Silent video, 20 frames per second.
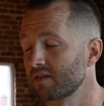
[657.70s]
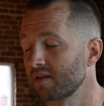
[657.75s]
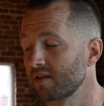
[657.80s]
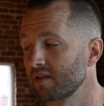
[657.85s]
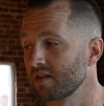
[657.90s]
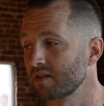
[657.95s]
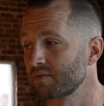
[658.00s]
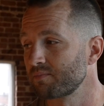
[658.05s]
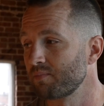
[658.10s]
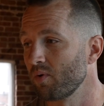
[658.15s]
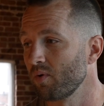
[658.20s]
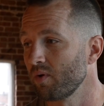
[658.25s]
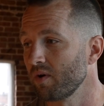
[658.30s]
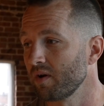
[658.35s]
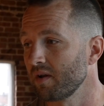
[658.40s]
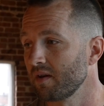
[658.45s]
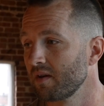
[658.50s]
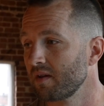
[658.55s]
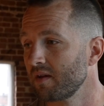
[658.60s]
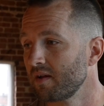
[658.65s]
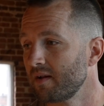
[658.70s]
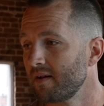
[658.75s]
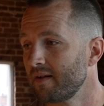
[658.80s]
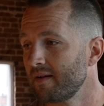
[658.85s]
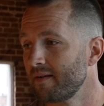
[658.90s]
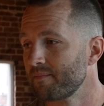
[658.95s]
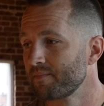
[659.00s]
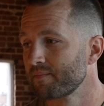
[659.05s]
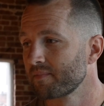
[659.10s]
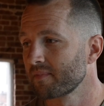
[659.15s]
to this point.
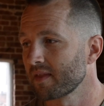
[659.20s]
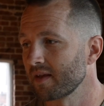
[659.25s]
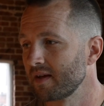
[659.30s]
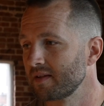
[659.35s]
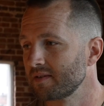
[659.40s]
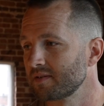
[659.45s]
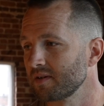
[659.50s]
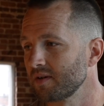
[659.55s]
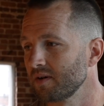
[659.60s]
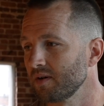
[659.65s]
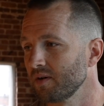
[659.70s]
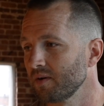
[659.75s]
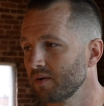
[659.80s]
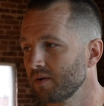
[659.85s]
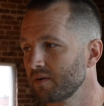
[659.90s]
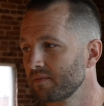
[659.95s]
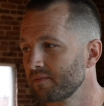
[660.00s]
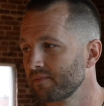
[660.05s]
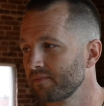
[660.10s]
And so,